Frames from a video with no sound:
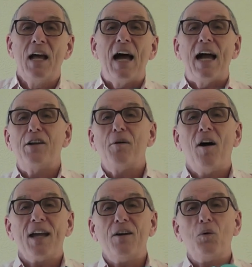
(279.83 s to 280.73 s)
And uh,
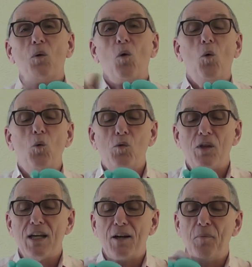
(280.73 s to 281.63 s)
I get all
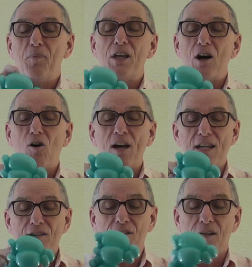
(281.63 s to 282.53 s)
the um, the
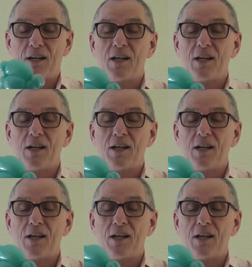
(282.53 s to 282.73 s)
eyes,